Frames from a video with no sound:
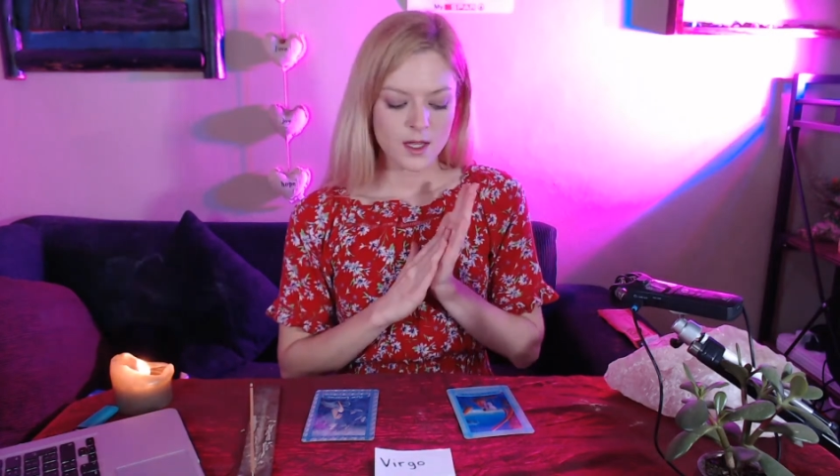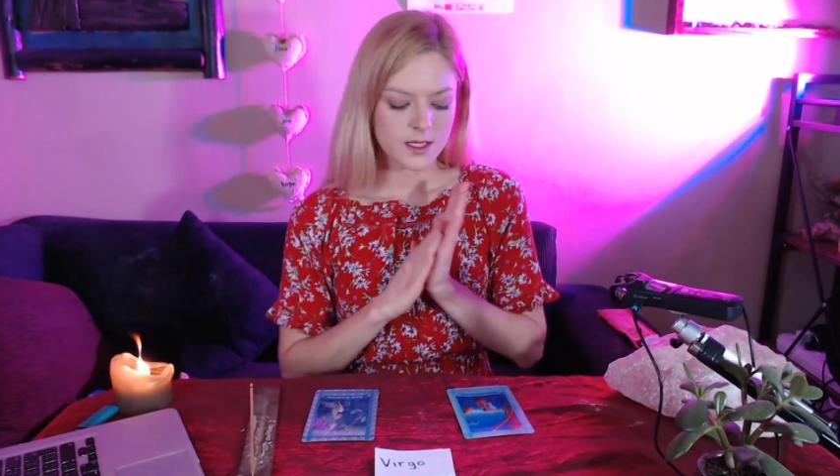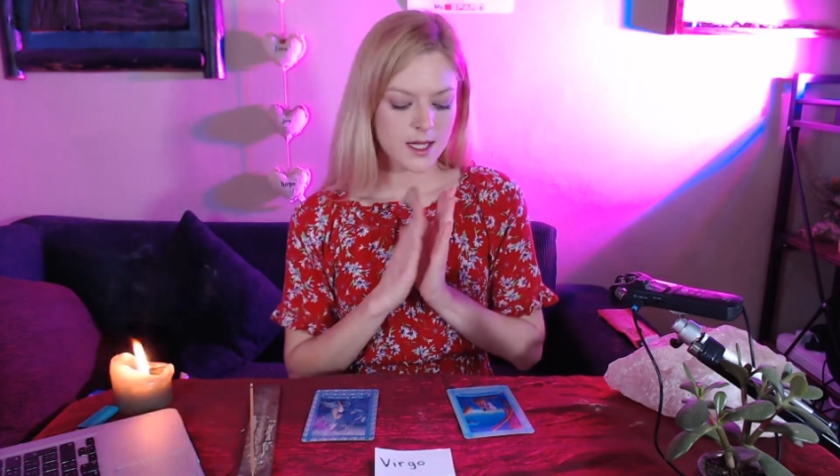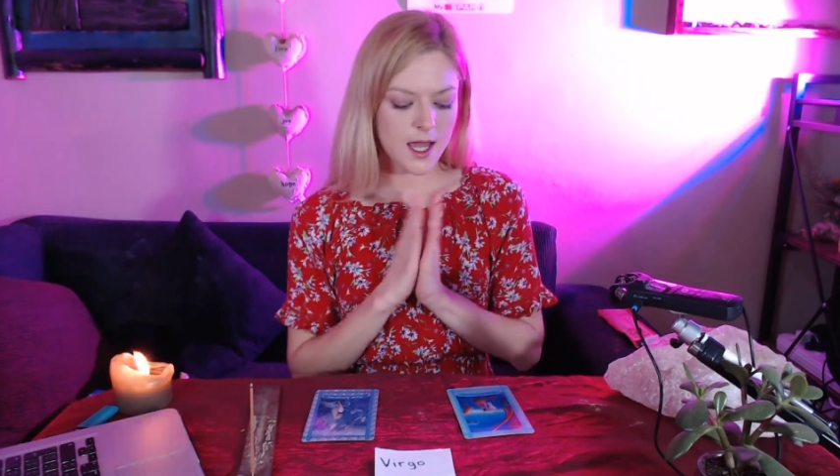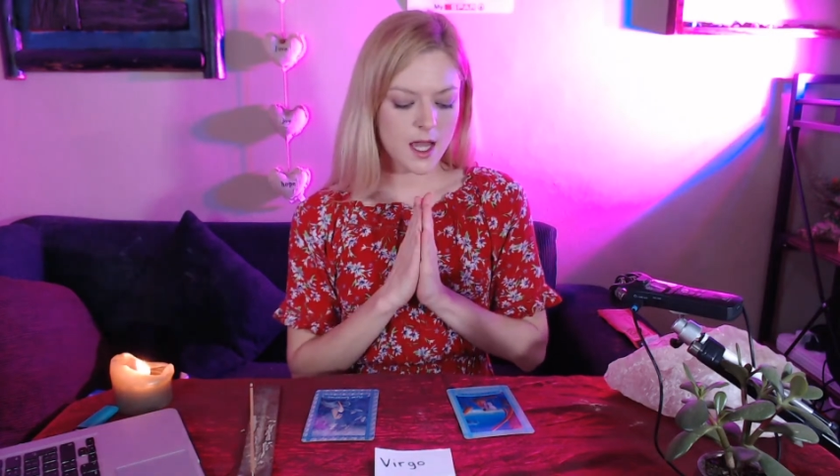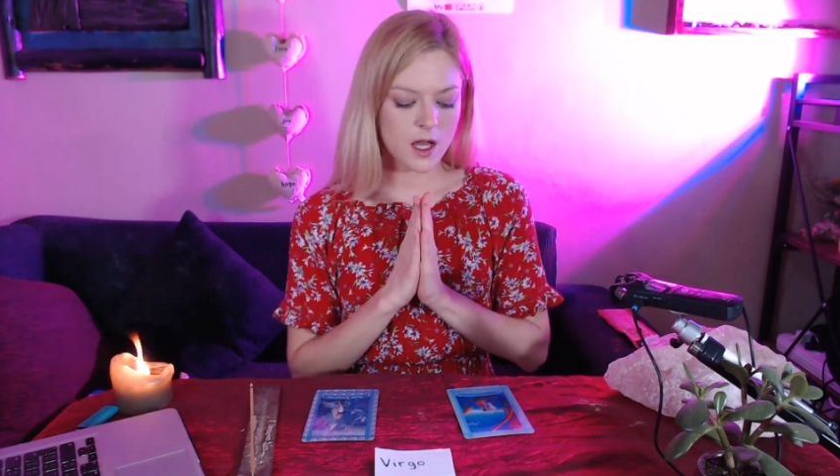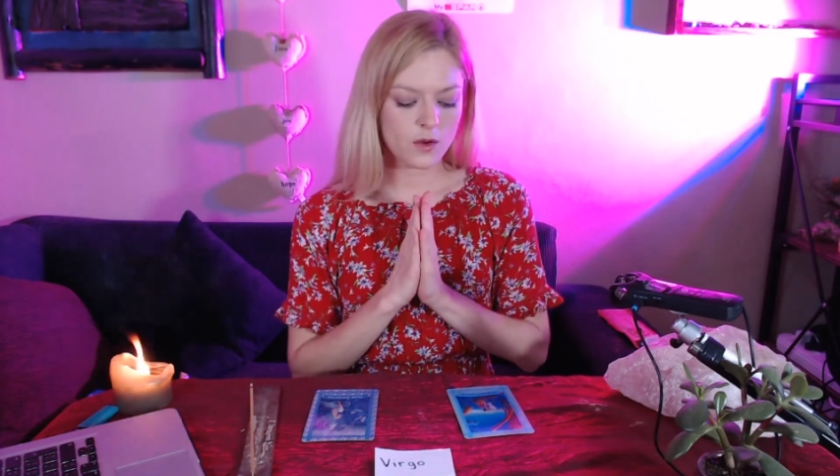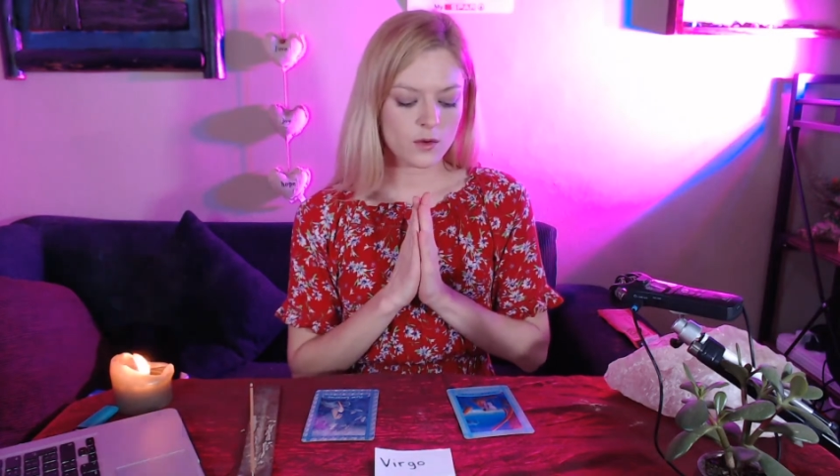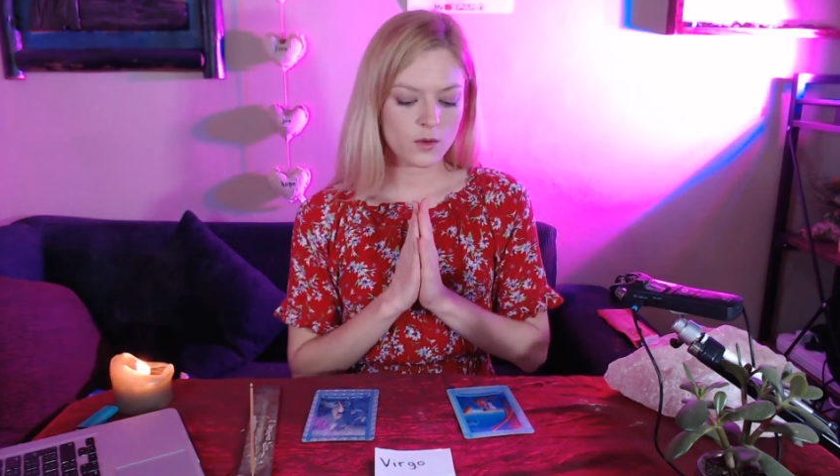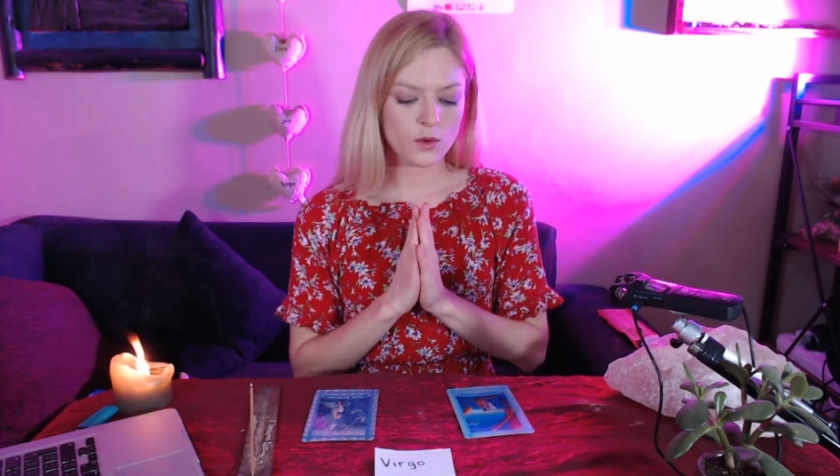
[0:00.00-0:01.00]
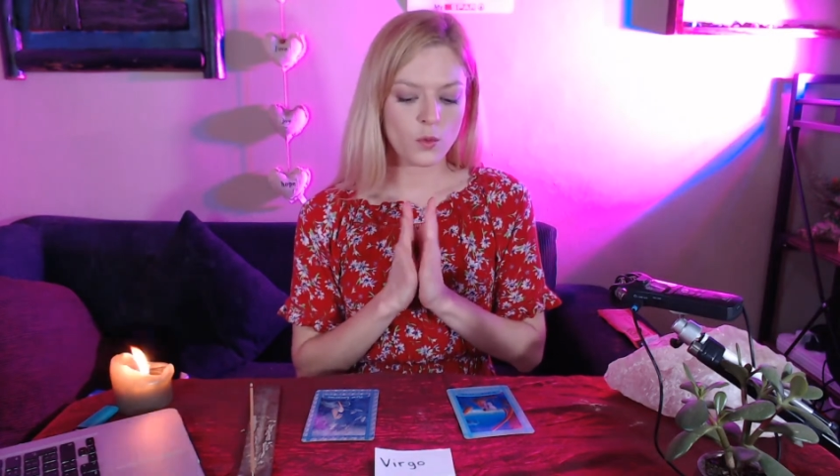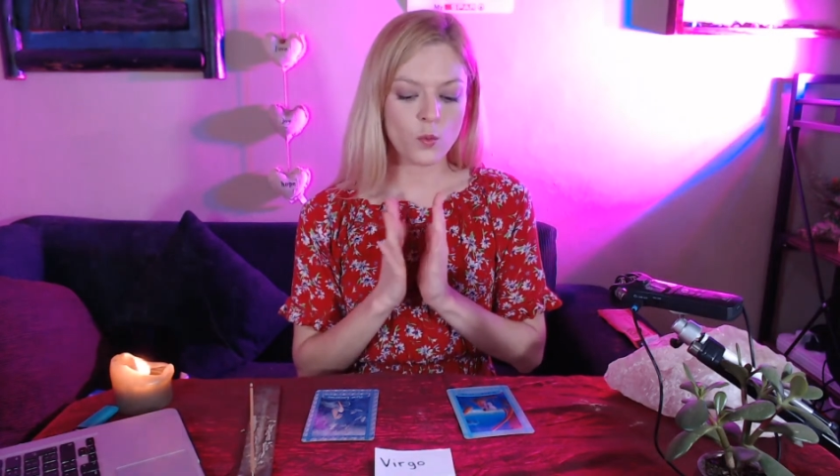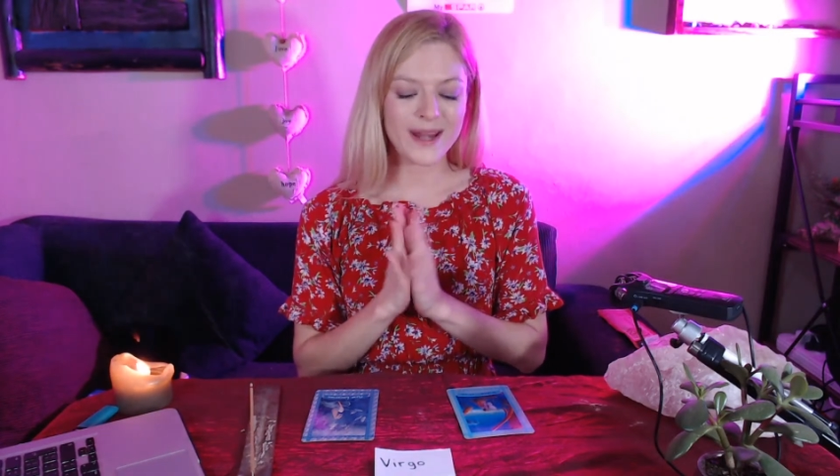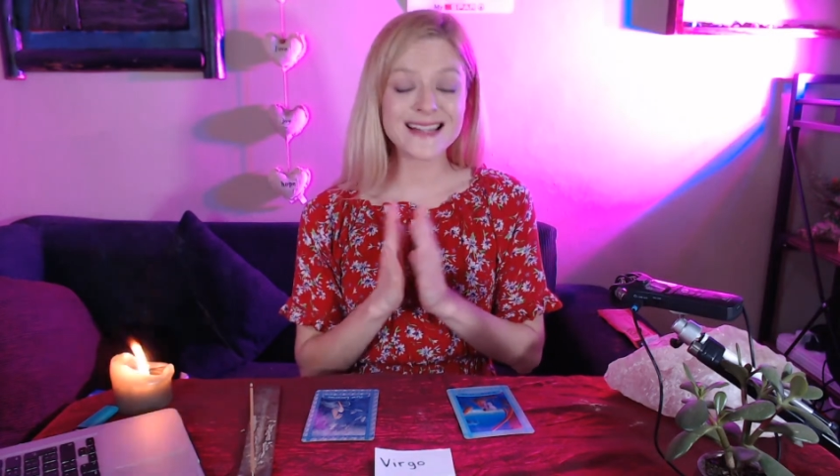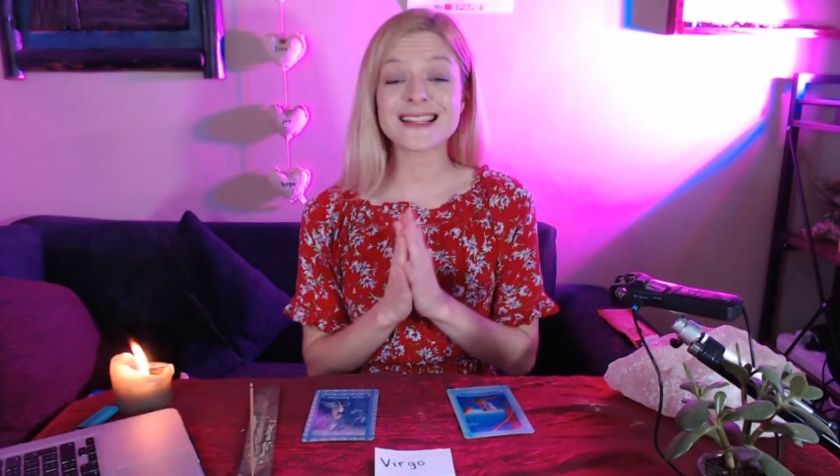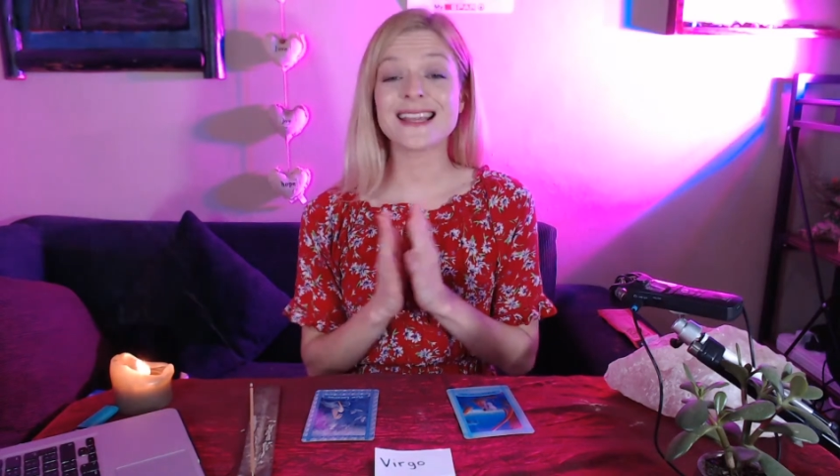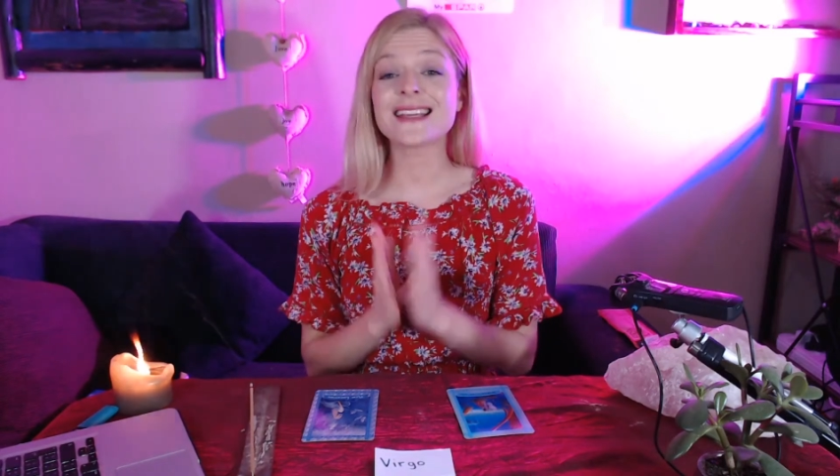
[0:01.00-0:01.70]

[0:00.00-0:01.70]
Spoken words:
Now, when it